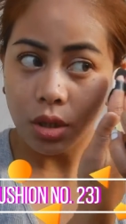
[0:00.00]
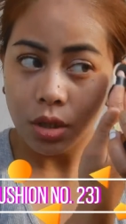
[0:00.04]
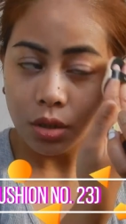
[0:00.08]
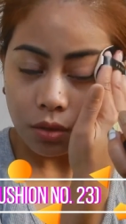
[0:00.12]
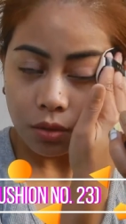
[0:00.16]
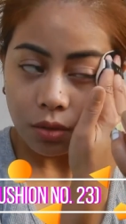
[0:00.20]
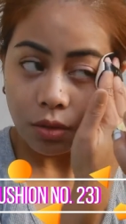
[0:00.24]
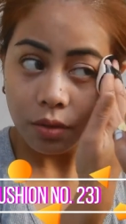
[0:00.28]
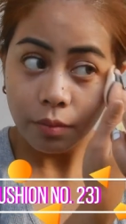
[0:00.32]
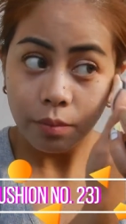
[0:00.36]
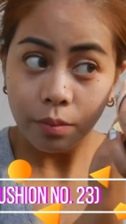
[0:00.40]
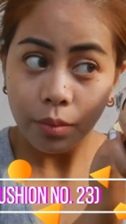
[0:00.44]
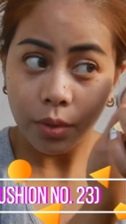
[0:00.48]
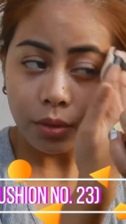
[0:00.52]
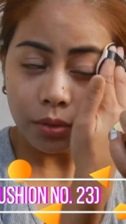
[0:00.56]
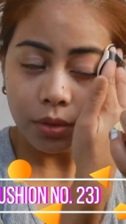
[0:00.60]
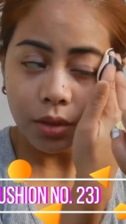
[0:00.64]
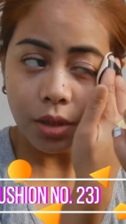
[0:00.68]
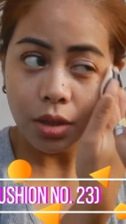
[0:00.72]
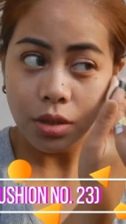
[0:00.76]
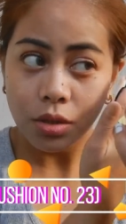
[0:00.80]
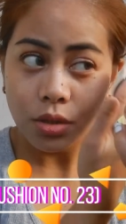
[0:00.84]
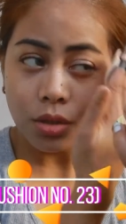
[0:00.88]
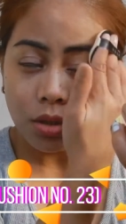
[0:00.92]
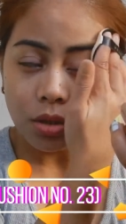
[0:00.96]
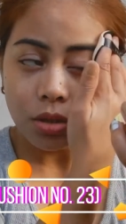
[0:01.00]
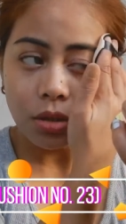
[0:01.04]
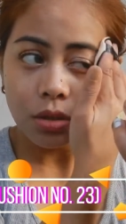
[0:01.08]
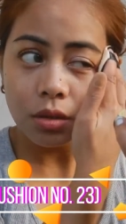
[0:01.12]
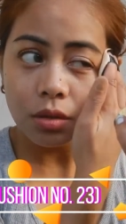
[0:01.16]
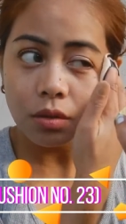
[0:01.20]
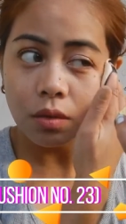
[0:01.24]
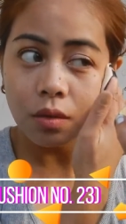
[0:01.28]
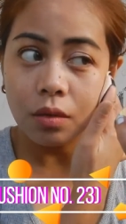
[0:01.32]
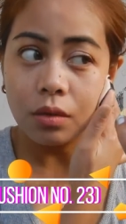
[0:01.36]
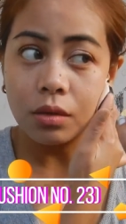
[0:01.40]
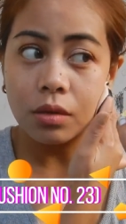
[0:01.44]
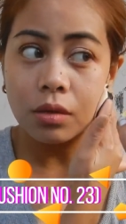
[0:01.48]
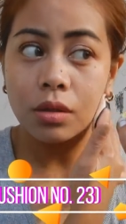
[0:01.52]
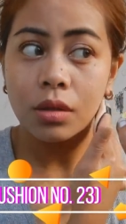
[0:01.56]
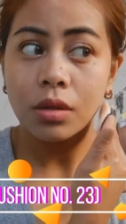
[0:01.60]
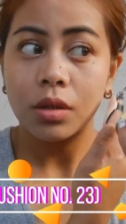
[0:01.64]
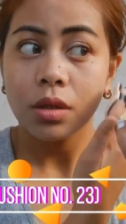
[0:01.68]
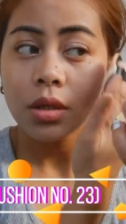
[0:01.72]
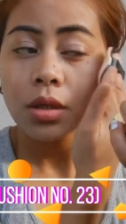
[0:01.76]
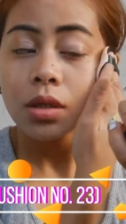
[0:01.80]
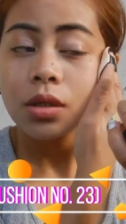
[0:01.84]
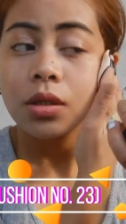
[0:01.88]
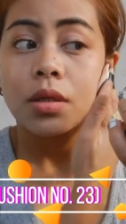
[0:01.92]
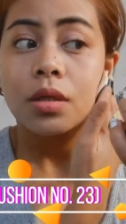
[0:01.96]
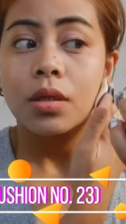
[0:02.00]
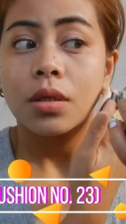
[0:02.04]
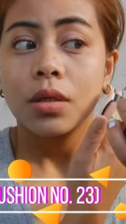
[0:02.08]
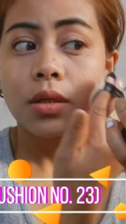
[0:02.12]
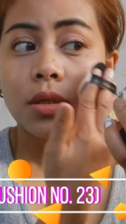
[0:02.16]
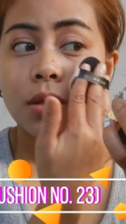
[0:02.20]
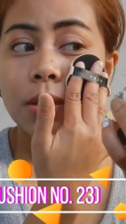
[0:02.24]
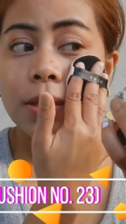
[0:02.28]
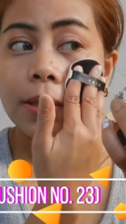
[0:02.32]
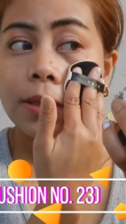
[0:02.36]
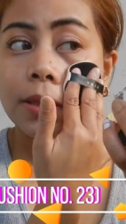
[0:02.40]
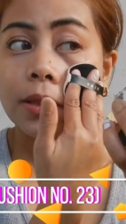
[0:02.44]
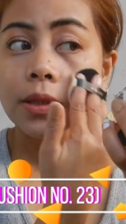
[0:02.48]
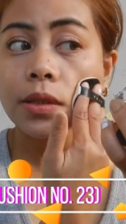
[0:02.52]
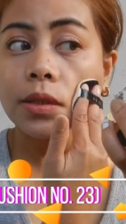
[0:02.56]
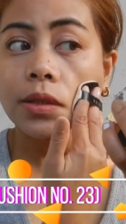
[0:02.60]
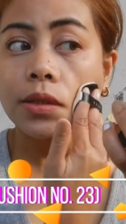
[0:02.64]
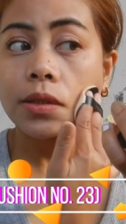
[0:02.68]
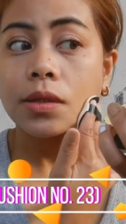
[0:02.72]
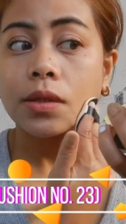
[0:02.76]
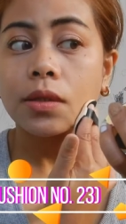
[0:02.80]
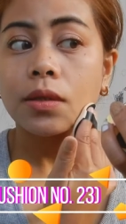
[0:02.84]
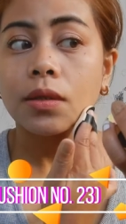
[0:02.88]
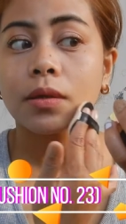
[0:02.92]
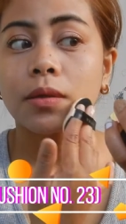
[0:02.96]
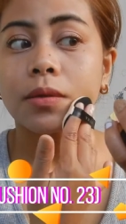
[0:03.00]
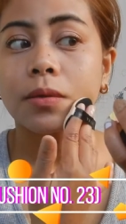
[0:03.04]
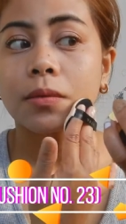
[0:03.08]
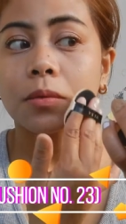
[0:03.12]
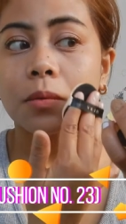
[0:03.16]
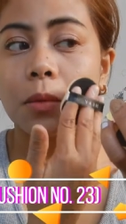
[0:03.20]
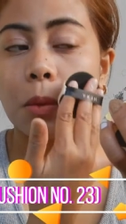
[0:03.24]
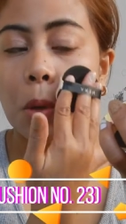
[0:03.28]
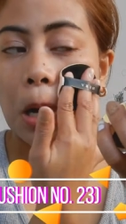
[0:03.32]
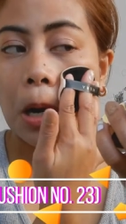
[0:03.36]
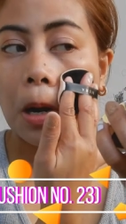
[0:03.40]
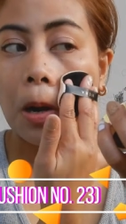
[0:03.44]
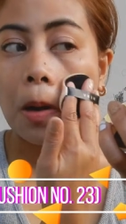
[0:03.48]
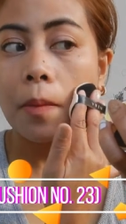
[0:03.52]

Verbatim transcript: I don't have foundation at all. So,